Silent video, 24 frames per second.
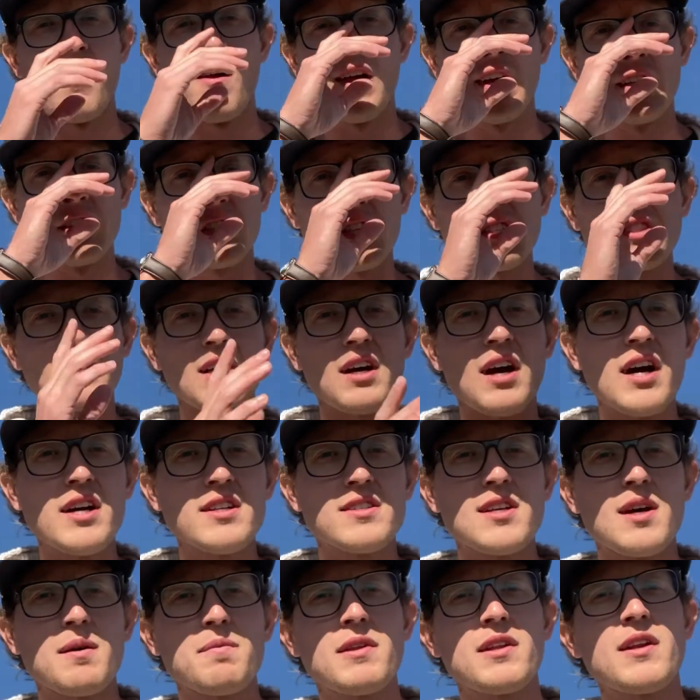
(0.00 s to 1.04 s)
And just a
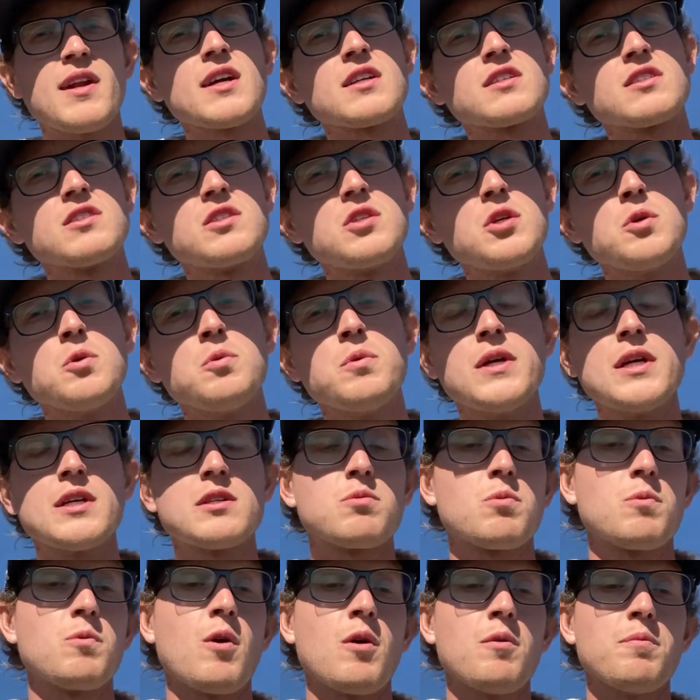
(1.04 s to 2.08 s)
heads up, the next 2
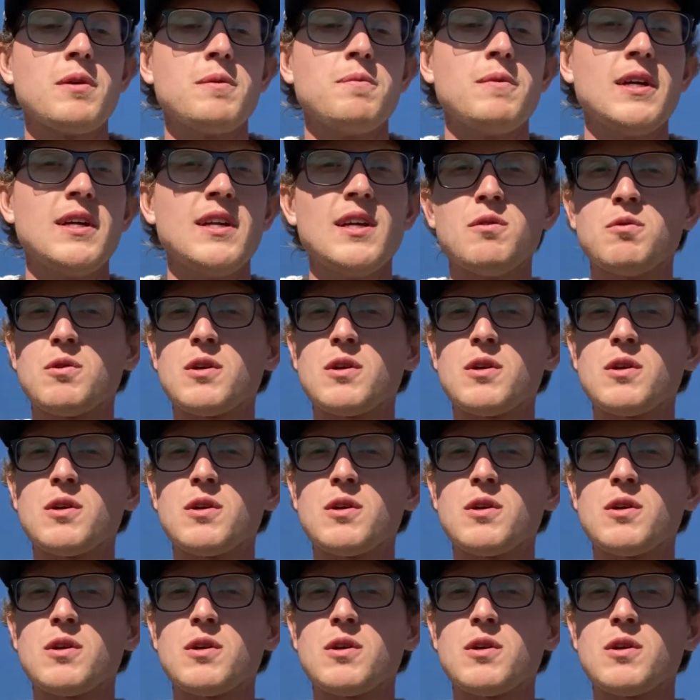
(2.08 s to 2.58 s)
weeks we won't be meeting.